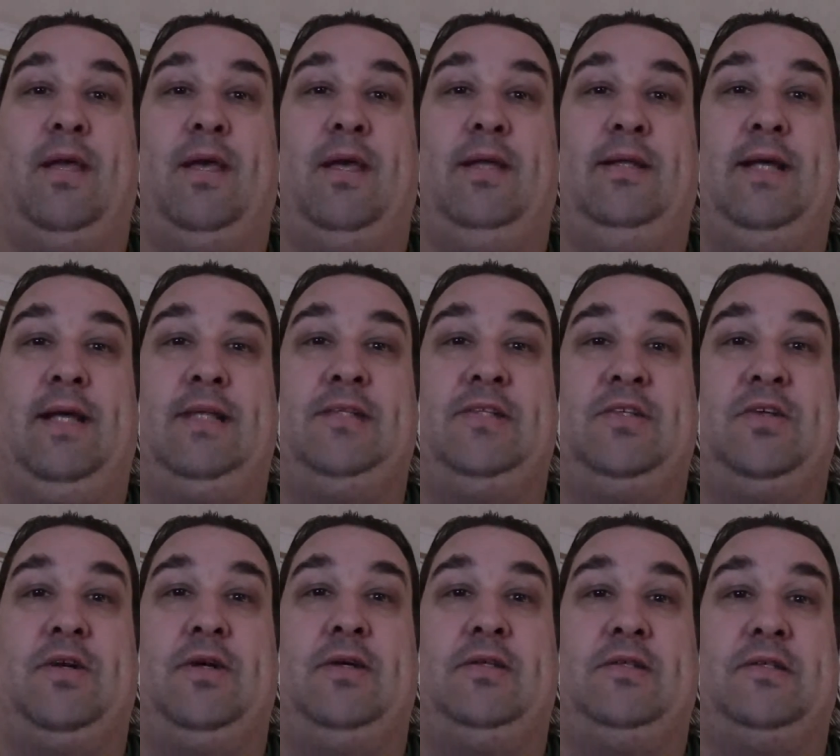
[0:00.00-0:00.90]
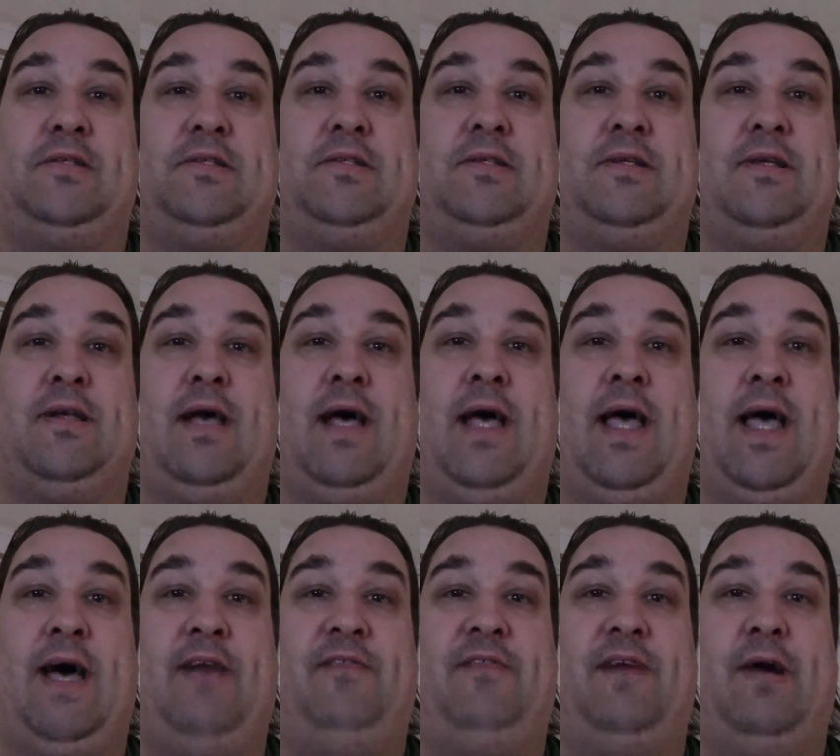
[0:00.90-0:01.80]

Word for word: And that starts a half